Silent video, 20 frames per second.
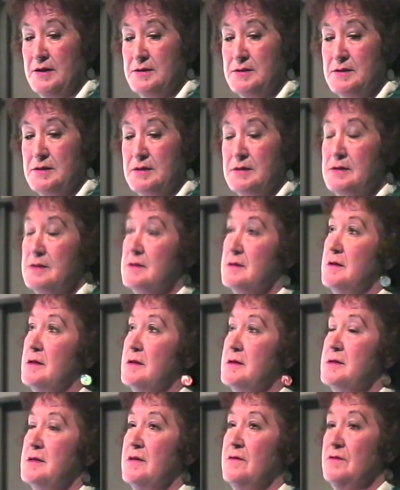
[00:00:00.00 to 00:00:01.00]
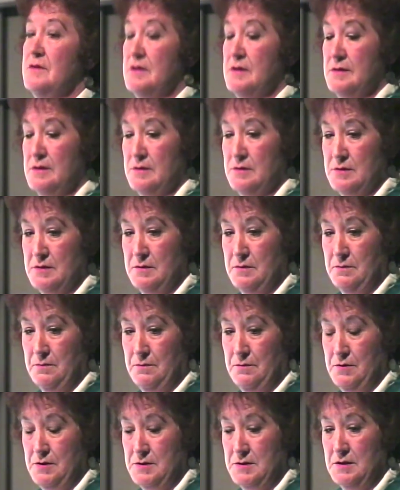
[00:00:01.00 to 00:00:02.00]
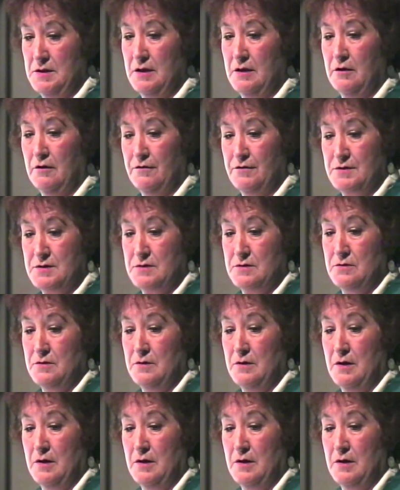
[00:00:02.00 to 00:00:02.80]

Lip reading: late 60s and early 70s. I was a personnel officer